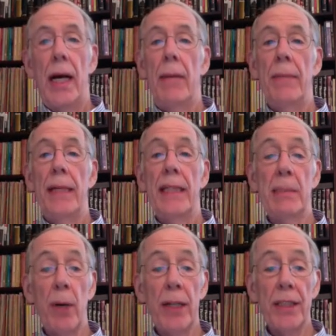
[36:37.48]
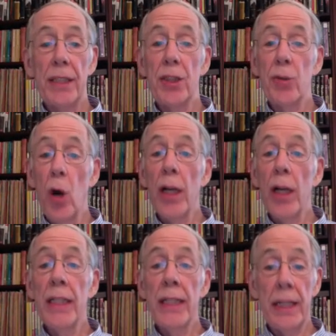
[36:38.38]
express a strong
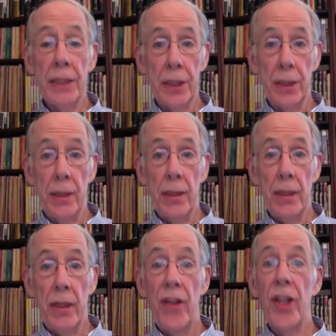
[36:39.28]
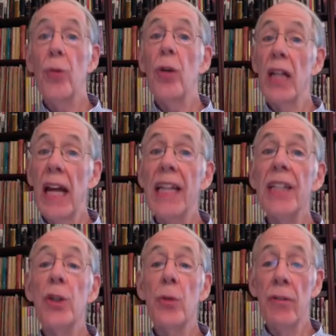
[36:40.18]
intention that you'd like
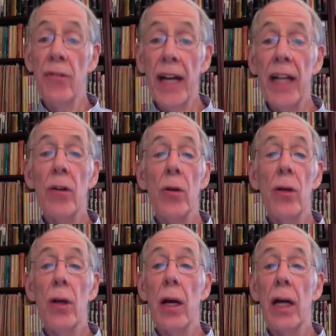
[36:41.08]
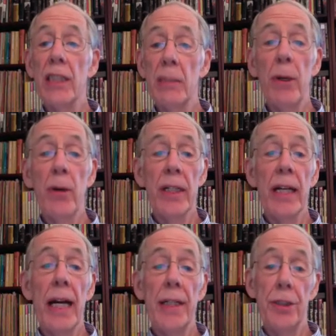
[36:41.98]
to invite a spirit
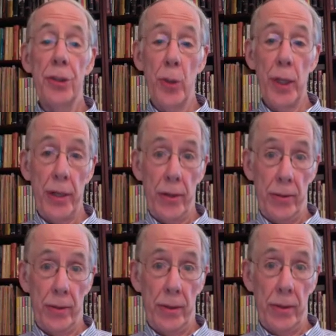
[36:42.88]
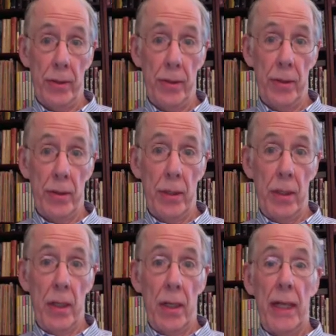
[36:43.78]
guide to join you.
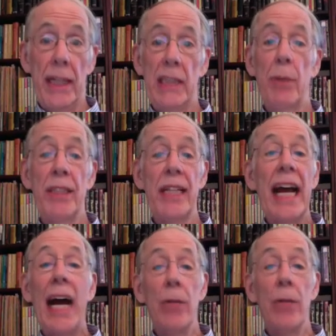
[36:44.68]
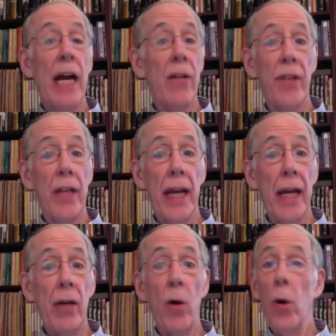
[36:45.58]
Express that out loud if you
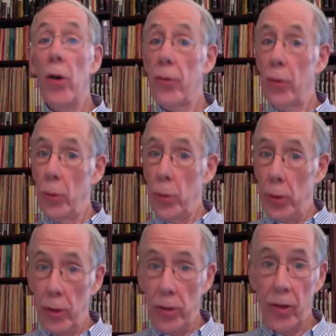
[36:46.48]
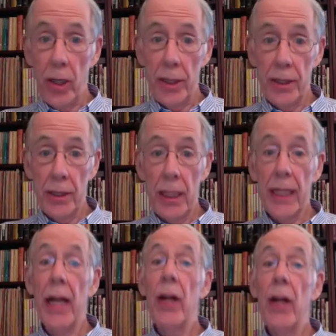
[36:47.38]
can, or through your thoughts,
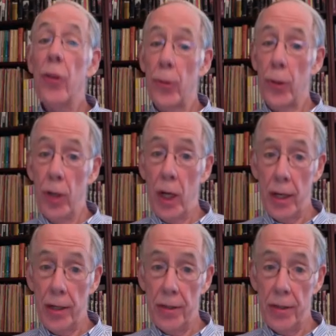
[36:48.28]
again, through your heart.